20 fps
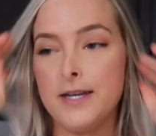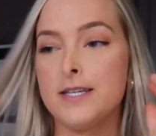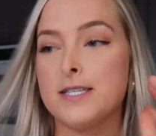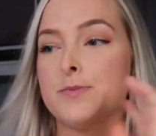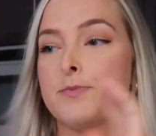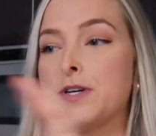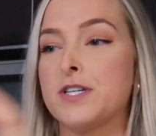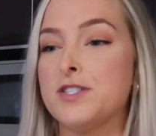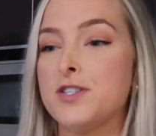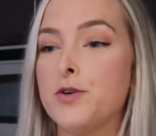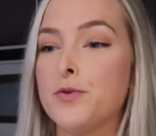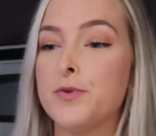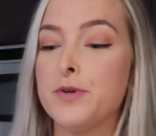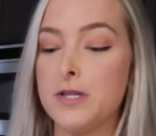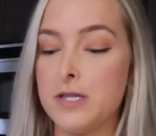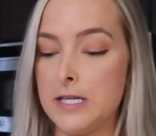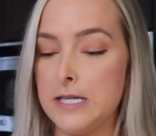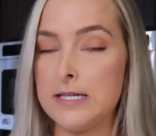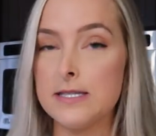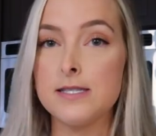Nespresso
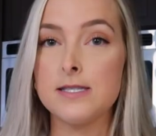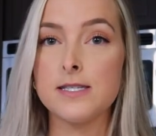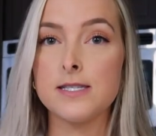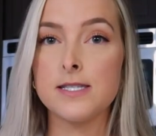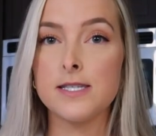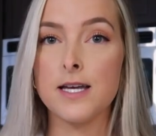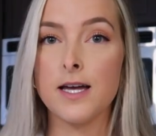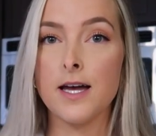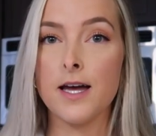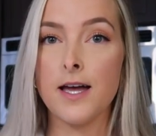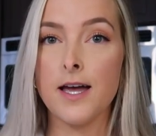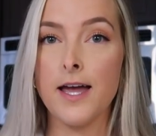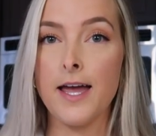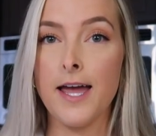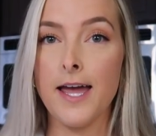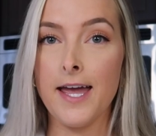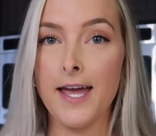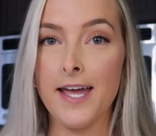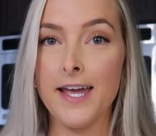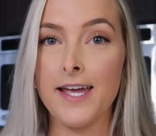released
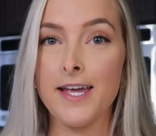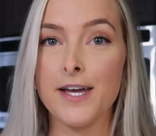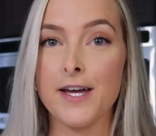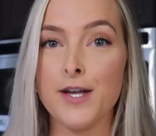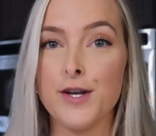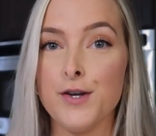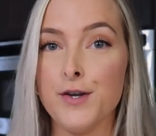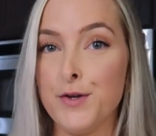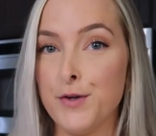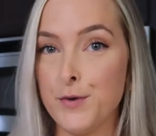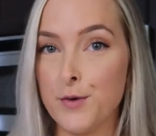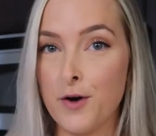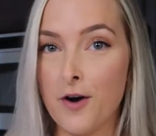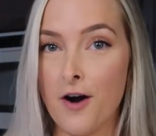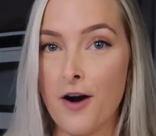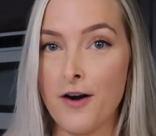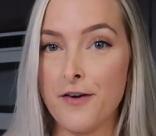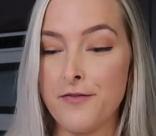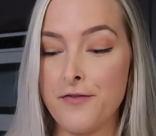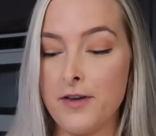a new
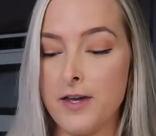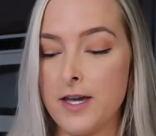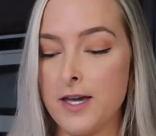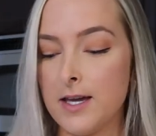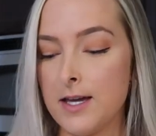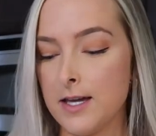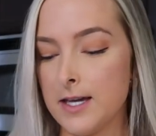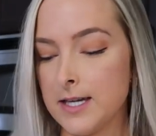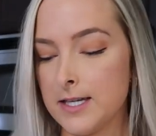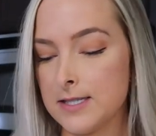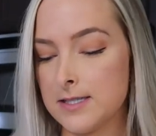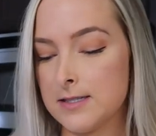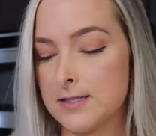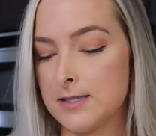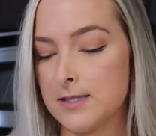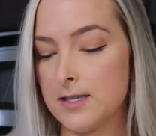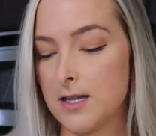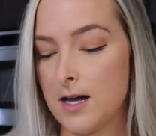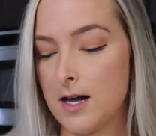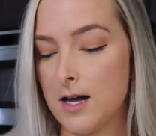coffee. It's
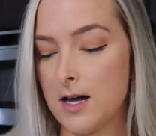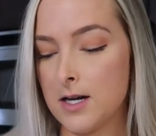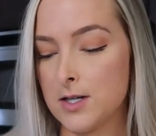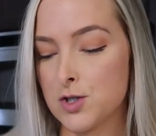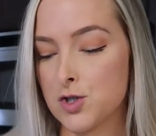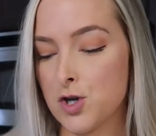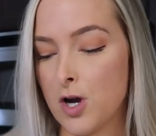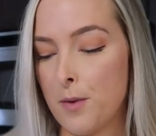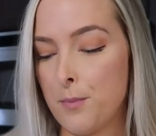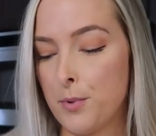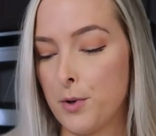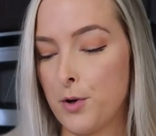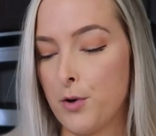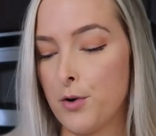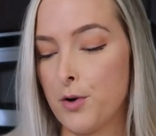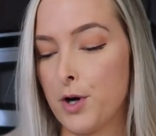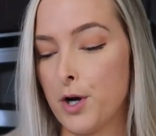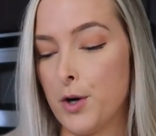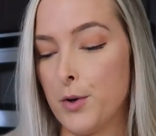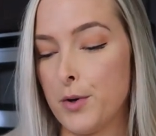the
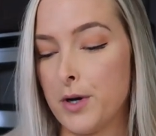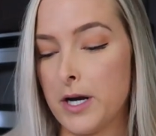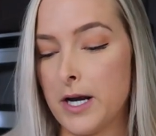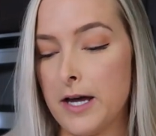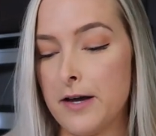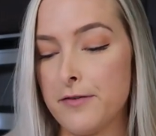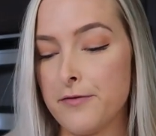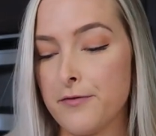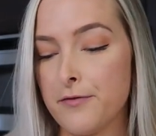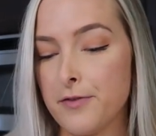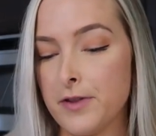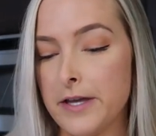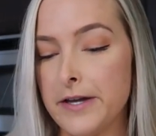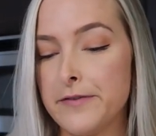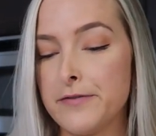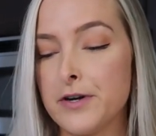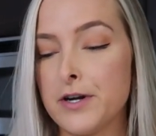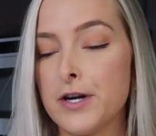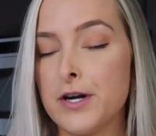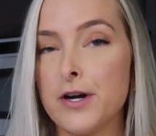tropical coconut
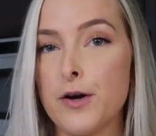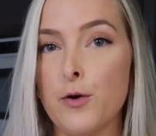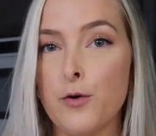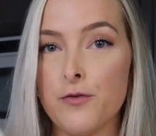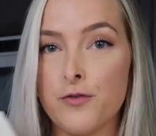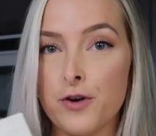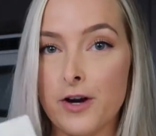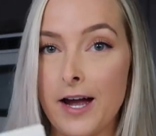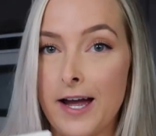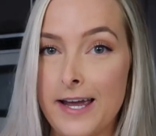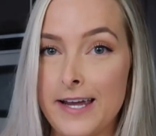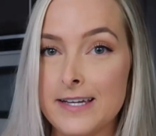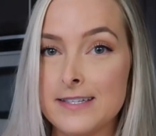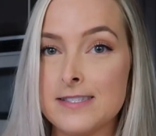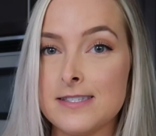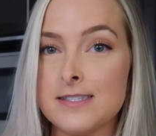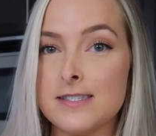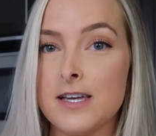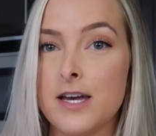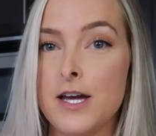flavor over
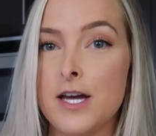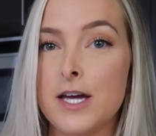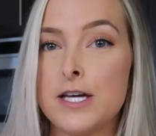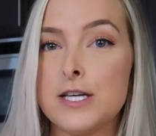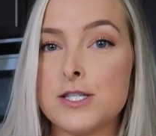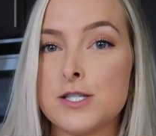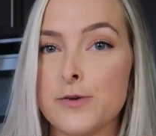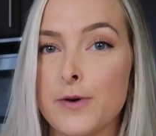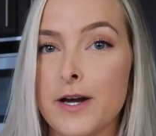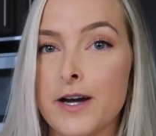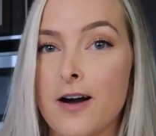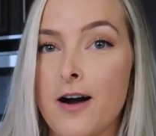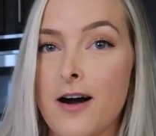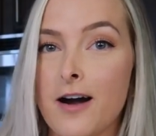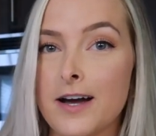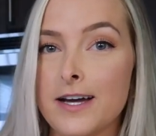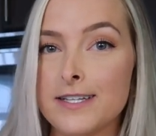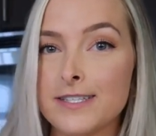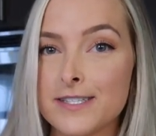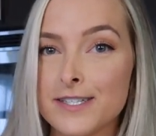ice. So I
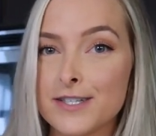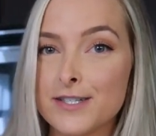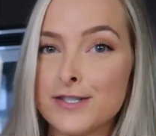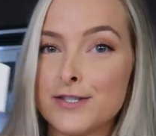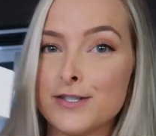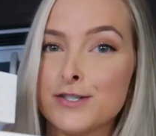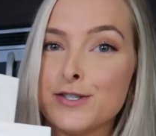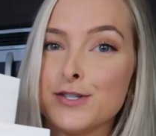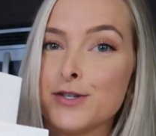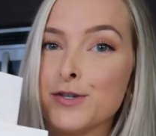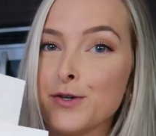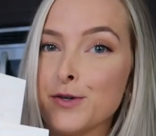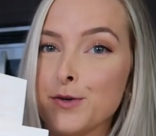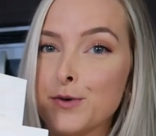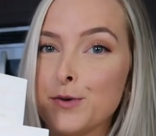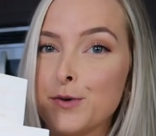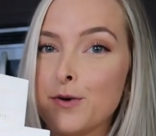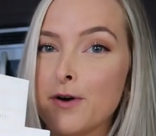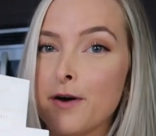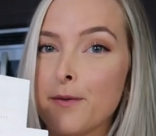got
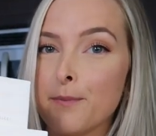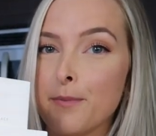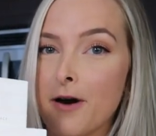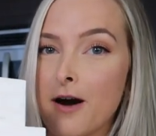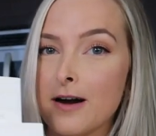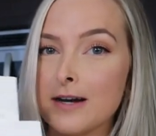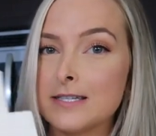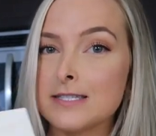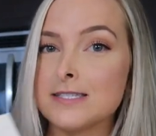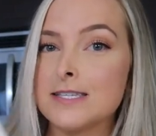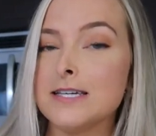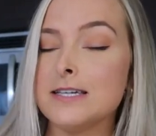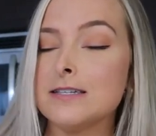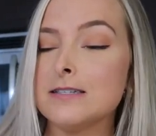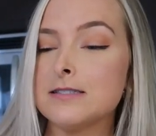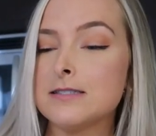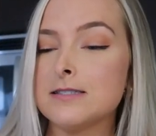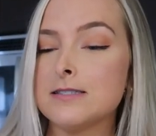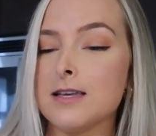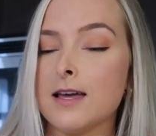two
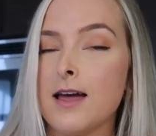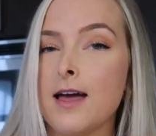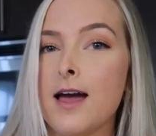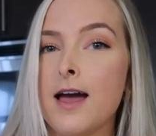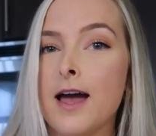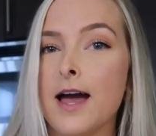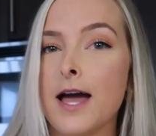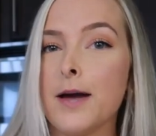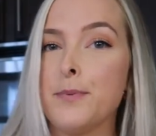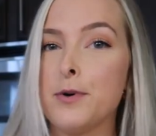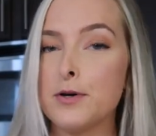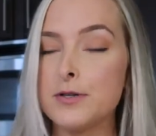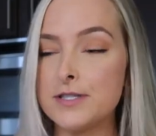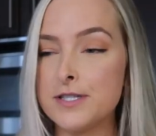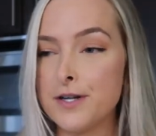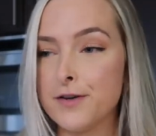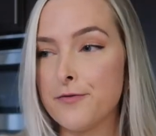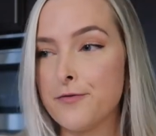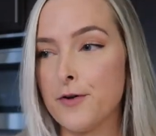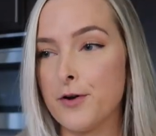boxes I
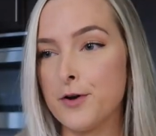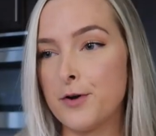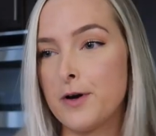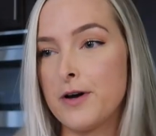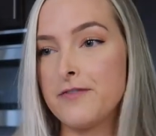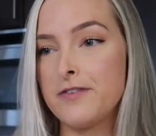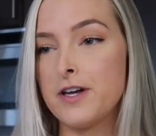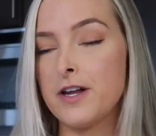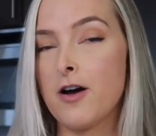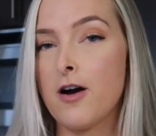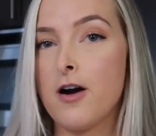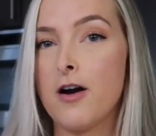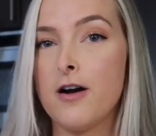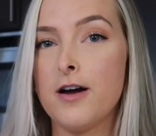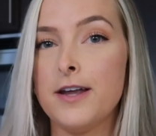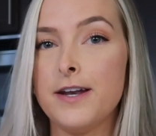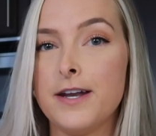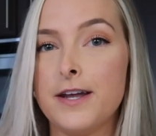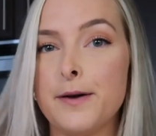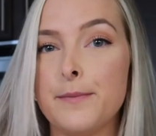posted a photo of it
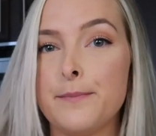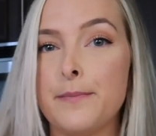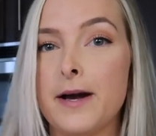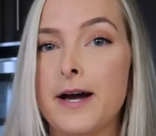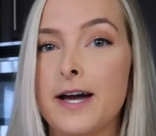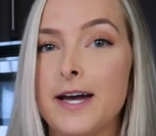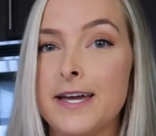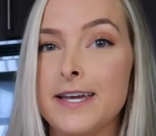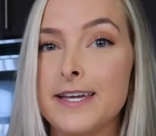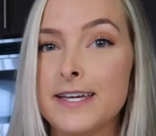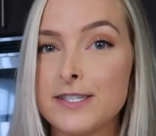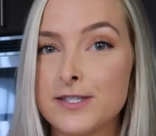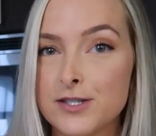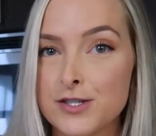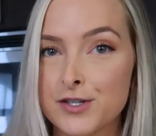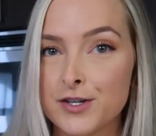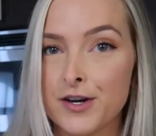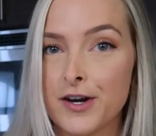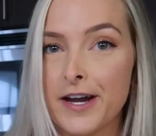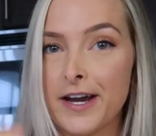on my
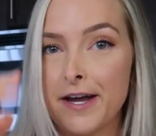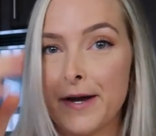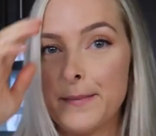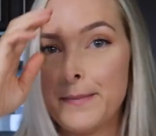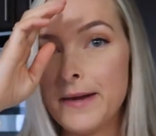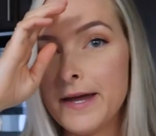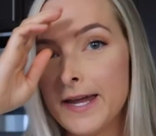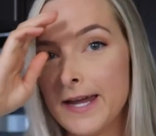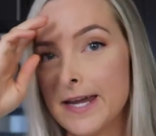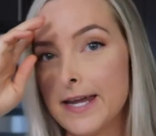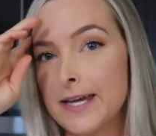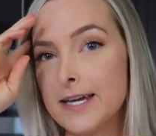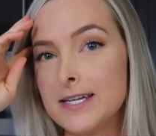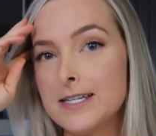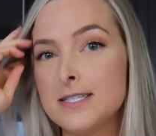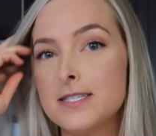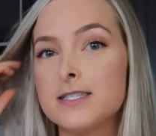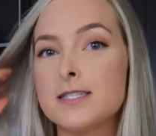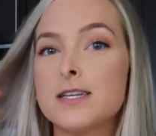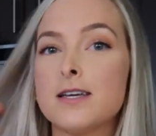Instagram
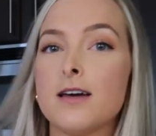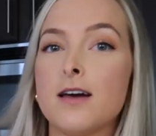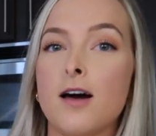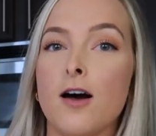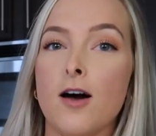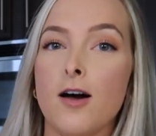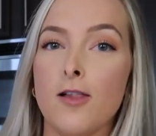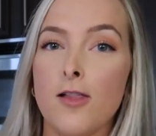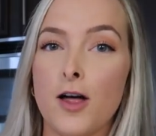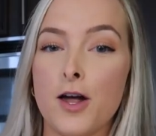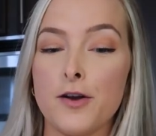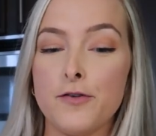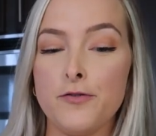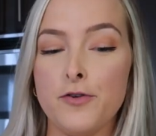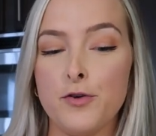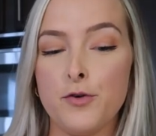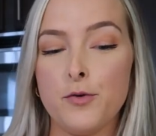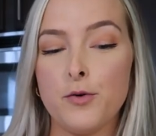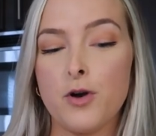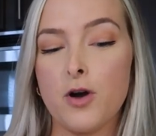and a lot of
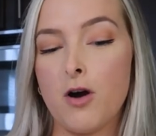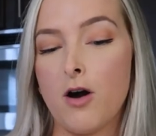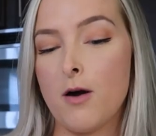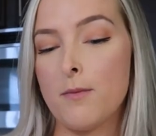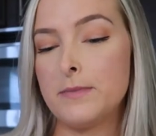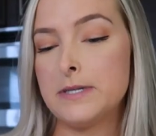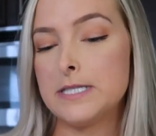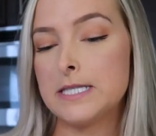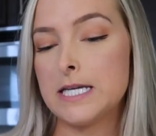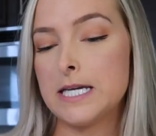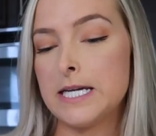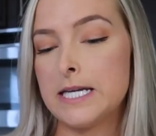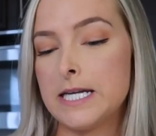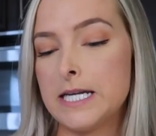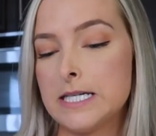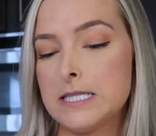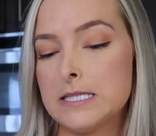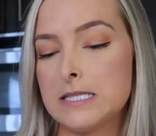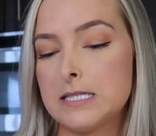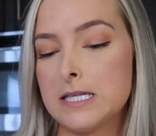you commented and